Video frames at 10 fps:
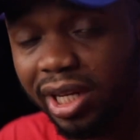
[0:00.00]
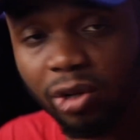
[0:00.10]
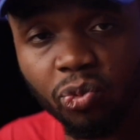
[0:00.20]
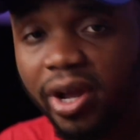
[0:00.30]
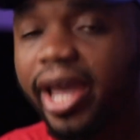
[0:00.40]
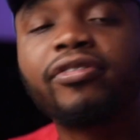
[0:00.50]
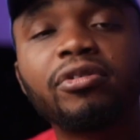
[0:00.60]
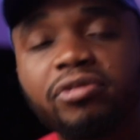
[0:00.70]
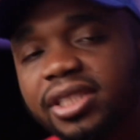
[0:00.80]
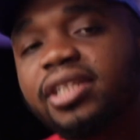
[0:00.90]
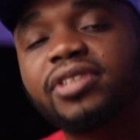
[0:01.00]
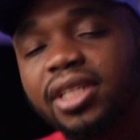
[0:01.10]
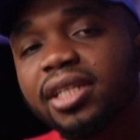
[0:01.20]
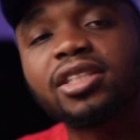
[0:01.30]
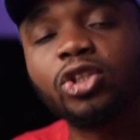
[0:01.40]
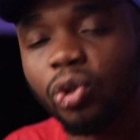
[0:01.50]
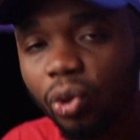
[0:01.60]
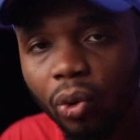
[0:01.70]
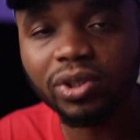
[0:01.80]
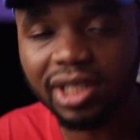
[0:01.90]
Like whoever receives it
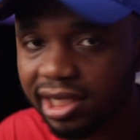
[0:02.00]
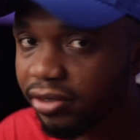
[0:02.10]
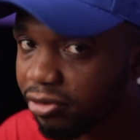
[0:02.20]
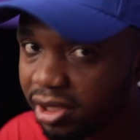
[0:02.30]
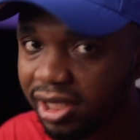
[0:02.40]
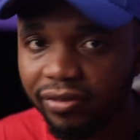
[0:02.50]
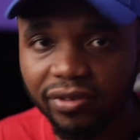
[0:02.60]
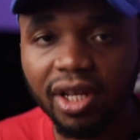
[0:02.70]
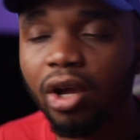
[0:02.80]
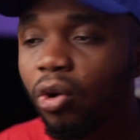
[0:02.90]
knows that they've received